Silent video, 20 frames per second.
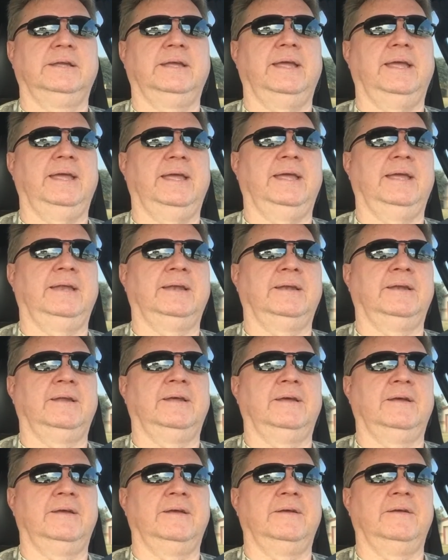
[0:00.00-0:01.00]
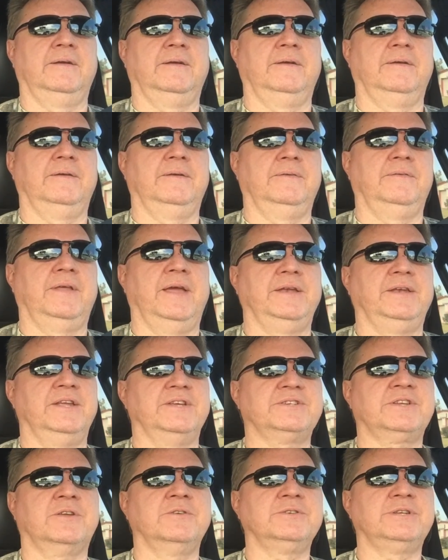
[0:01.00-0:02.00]
And they
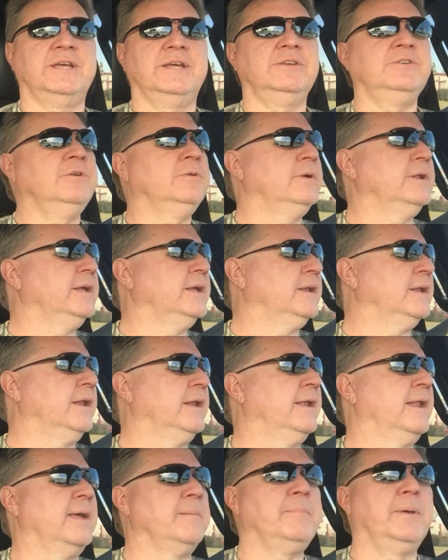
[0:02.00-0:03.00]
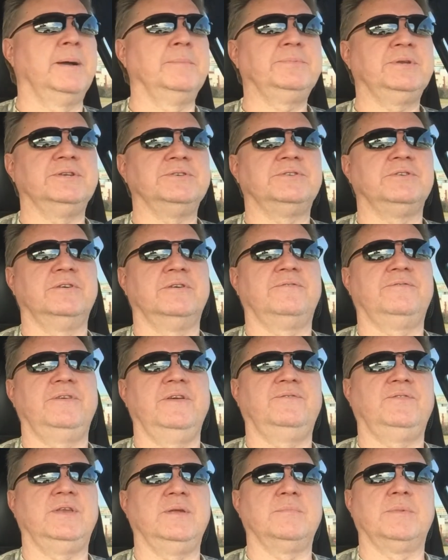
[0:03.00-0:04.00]
discontinued it and they bumped it to a
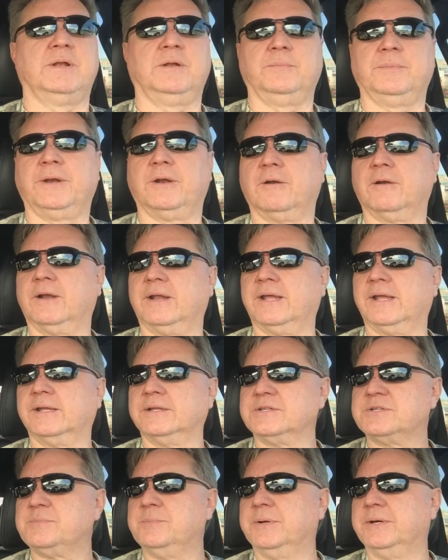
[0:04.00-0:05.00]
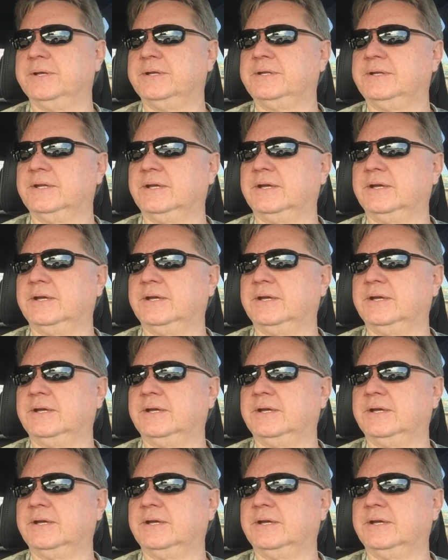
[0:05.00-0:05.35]
50mm lens, but